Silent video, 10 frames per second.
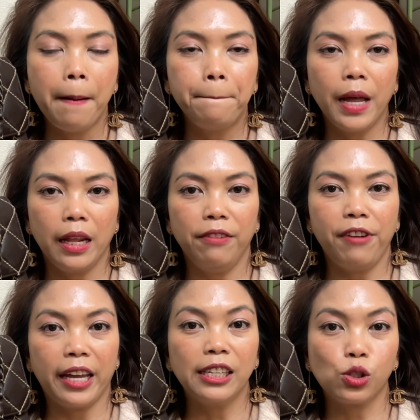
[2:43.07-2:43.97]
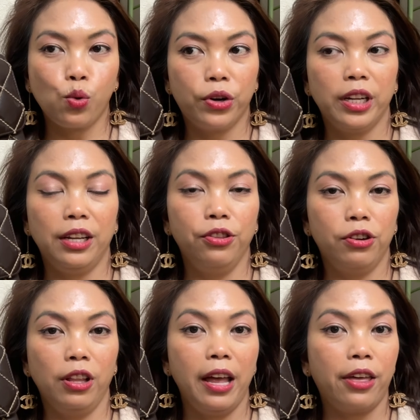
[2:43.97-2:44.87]
But if I can score it
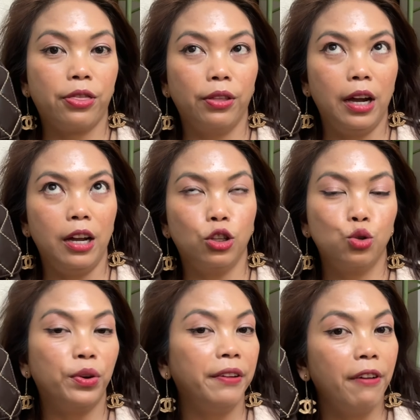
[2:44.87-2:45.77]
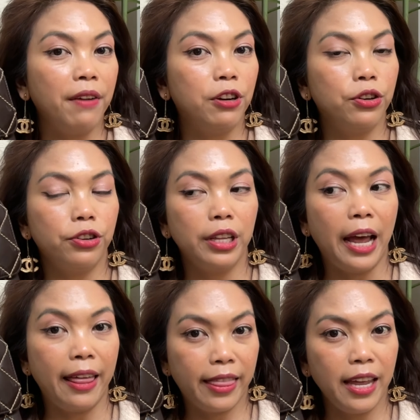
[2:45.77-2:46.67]
under like 2,500,
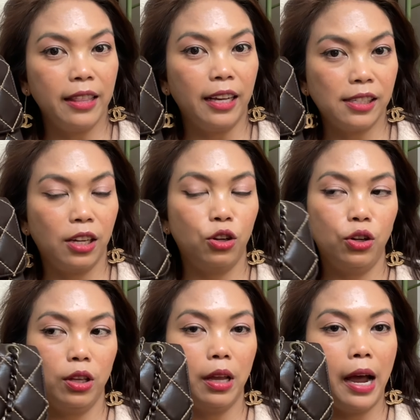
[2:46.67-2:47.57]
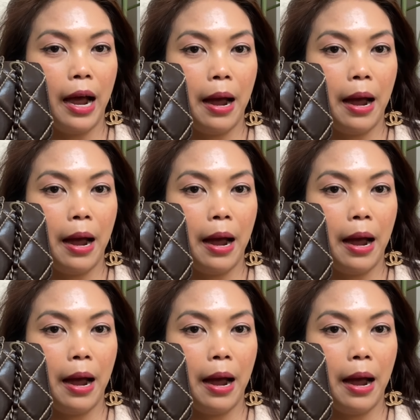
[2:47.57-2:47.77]
I think that's a good